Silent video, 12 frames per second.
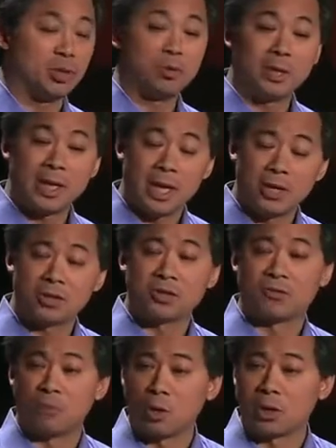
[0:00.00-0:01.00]
between the ages
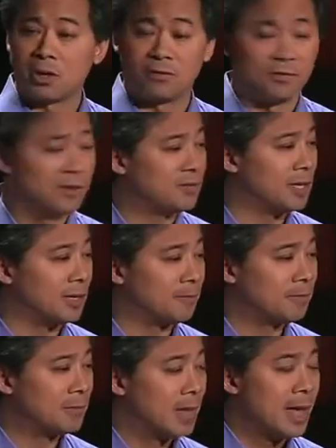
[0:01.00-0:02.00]
of 40 and 50
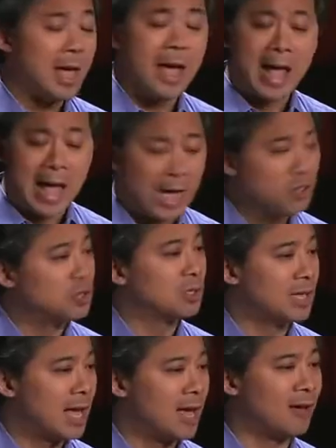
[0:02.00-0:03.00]

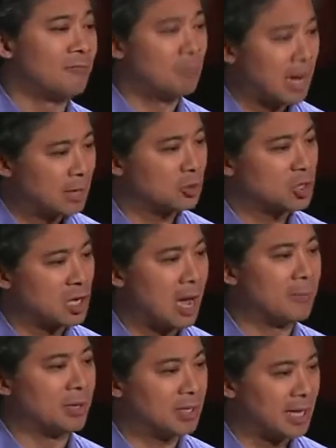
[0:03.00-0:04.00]
actually have
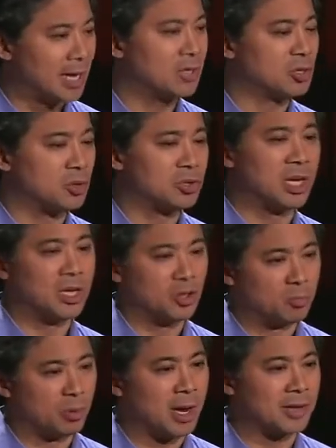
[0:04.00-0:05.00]
microscopic cancers in their
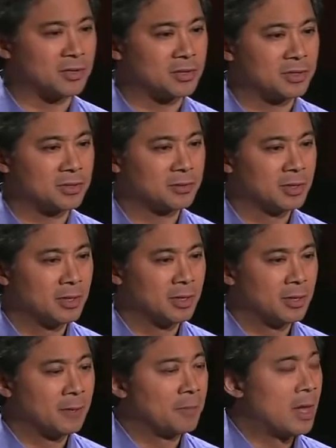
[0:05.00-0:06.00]
breasts.
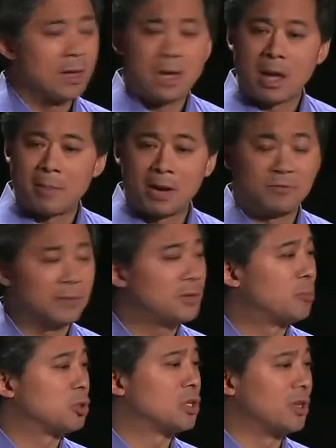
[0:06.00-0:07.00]
About
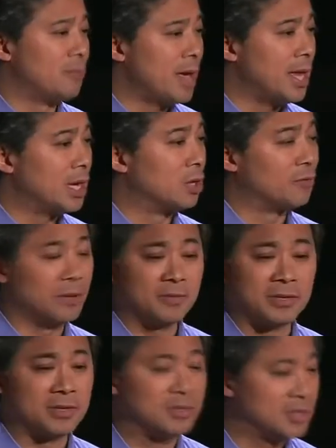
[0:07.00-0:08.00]
50% of men in their
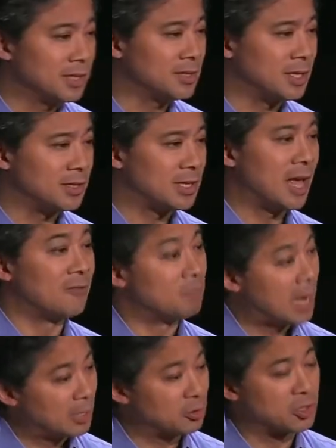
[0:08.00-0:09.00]
50s and 60s have
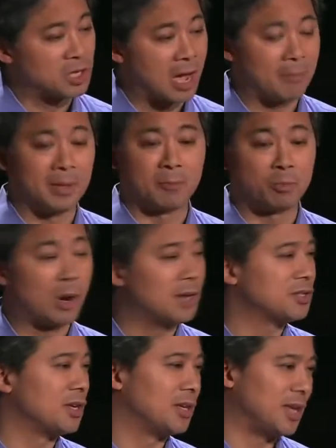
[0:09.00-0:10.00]
microscopic
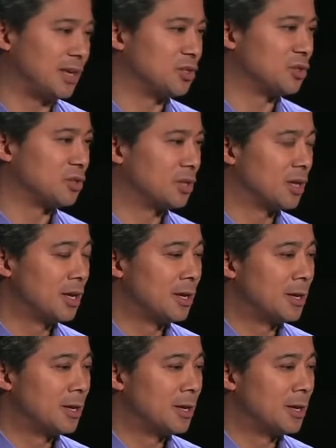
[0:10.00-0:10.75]
prostate cancers,